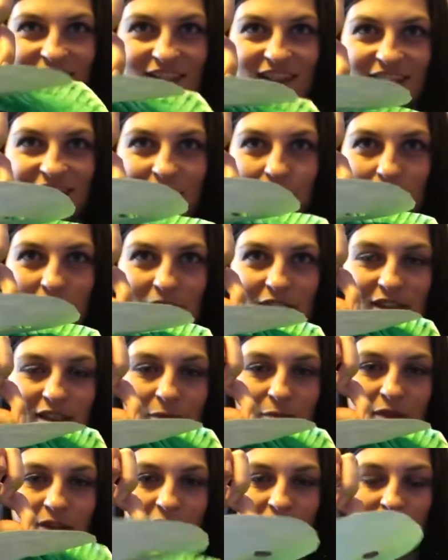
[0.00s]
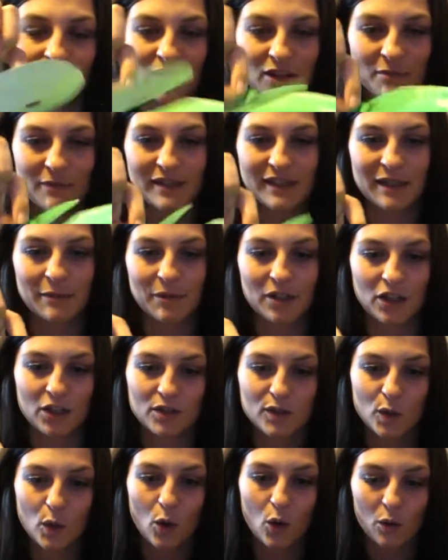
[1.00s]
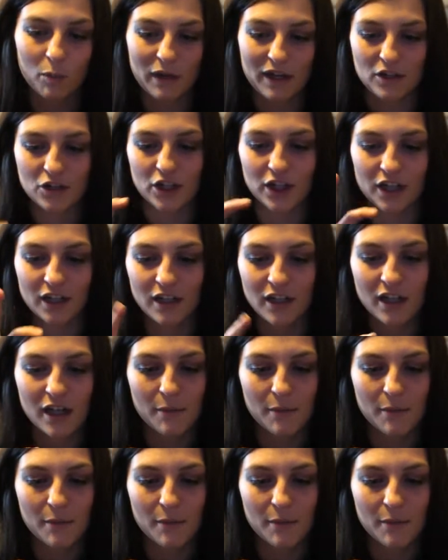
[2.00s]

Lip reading: going to put some little ornaments. I'm going to use the hole puncher,